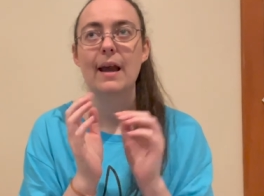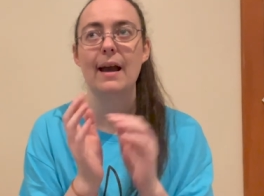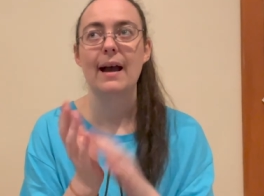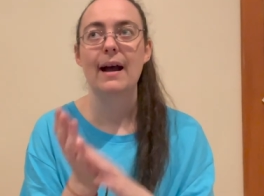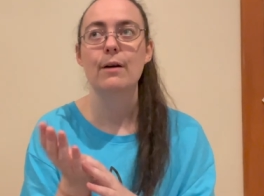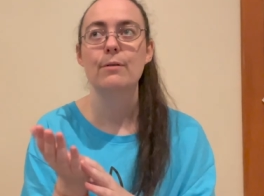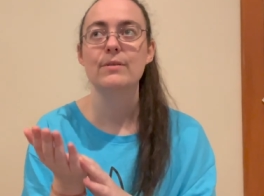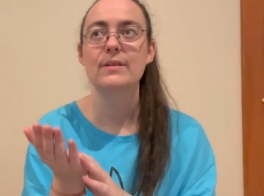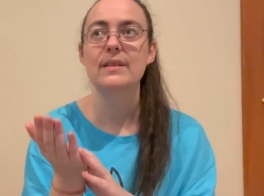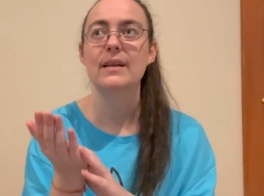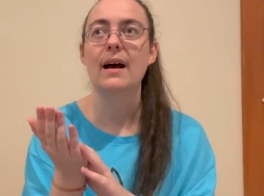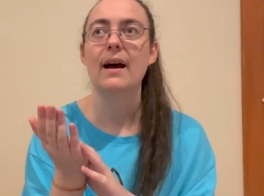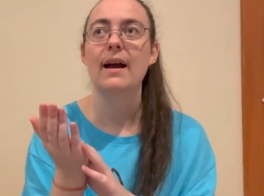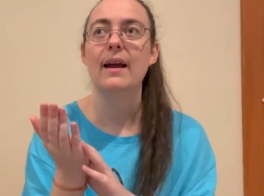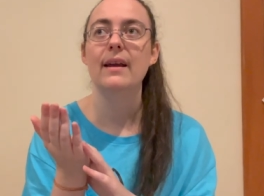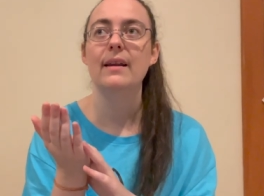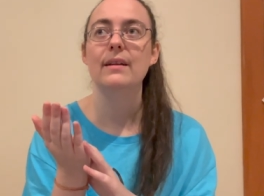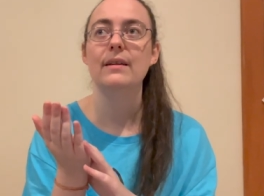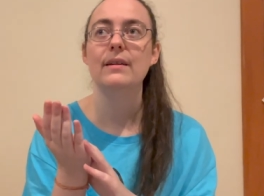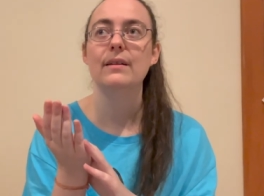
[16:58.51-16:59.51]

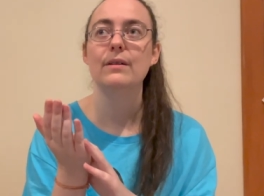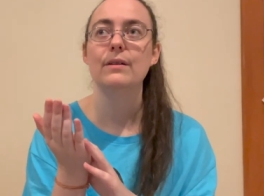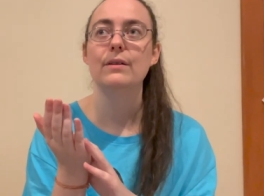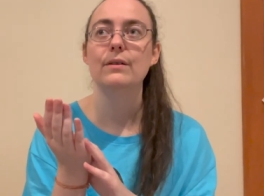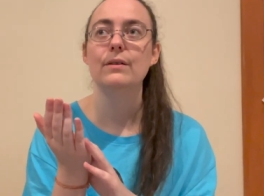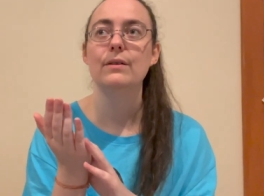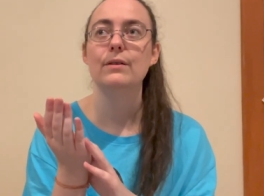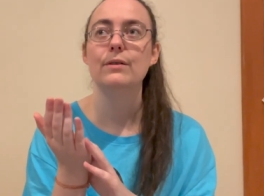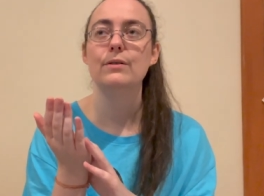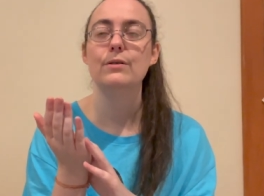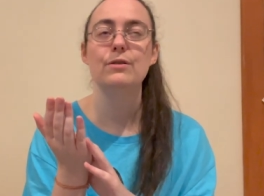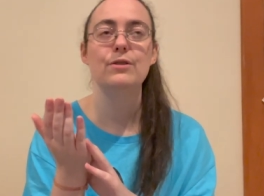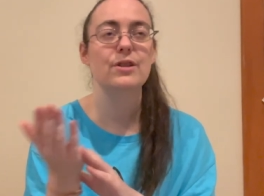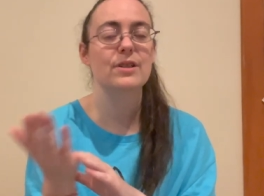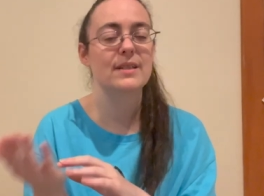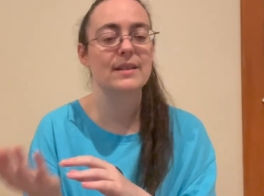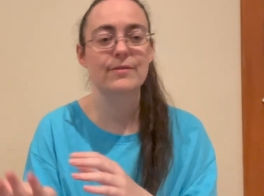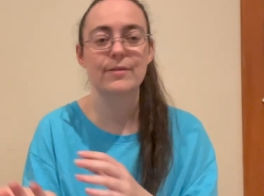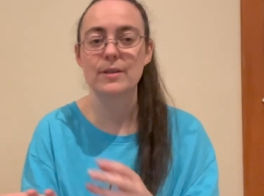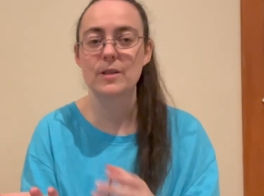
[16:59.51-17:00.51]
outside to just
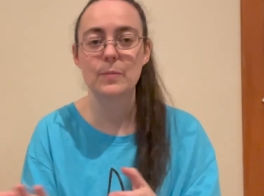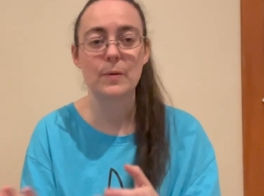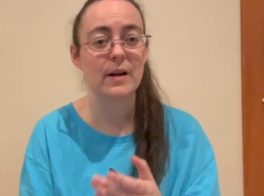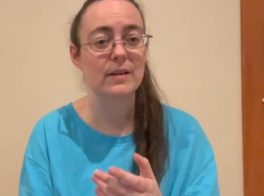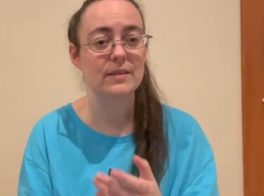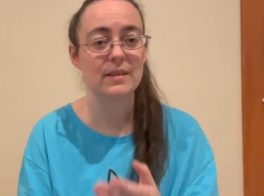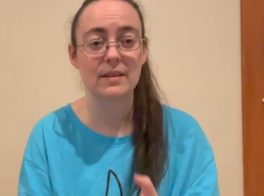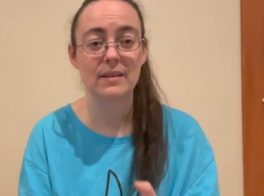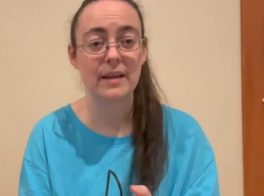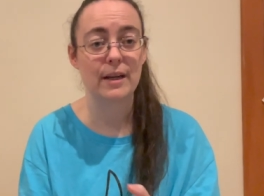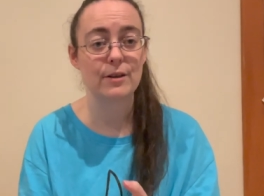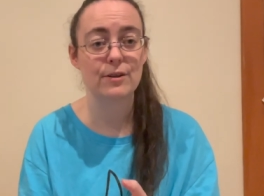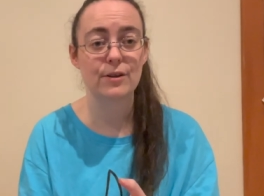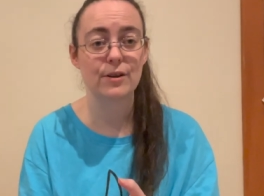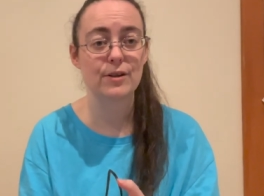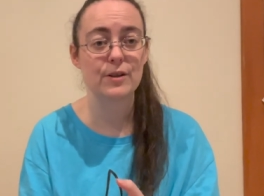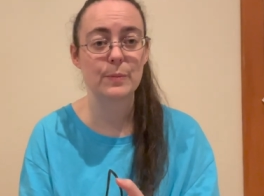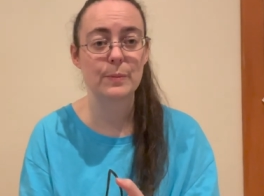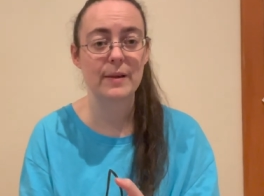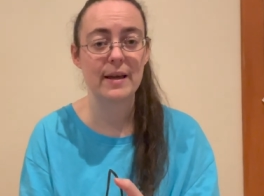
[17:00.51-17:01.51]
different spots in nature
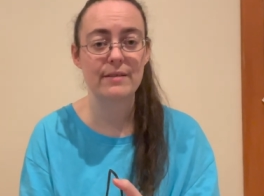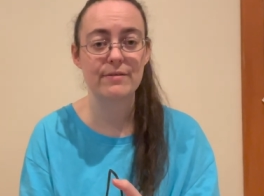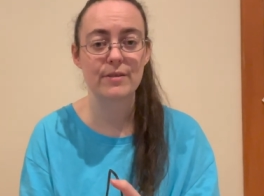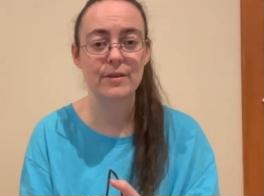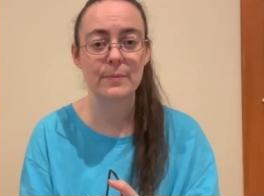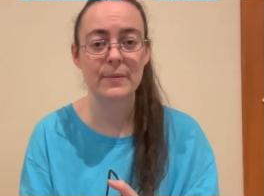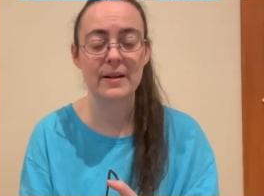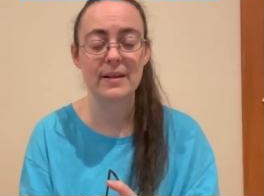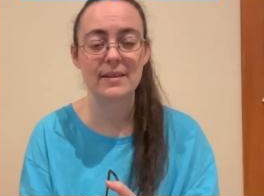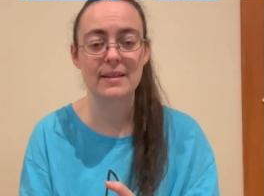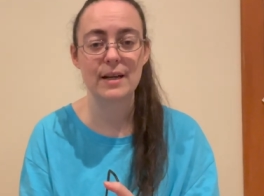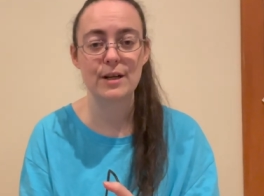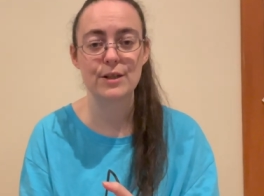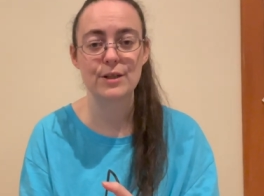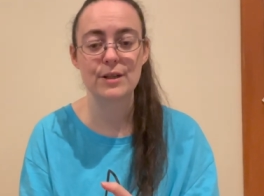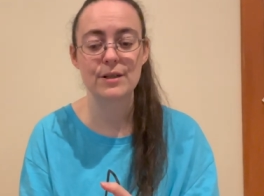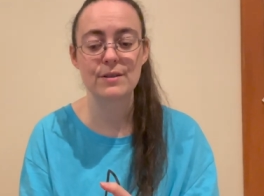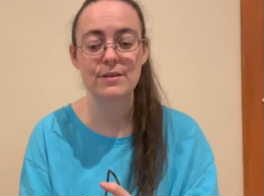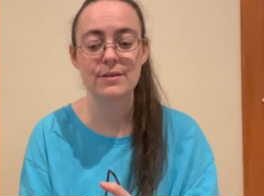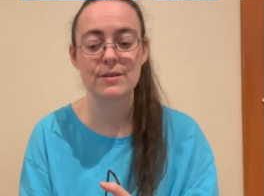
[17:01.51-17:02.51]
to play for the
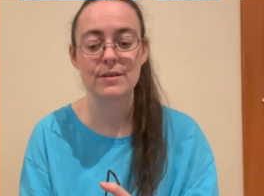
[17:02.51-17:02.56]
meditations.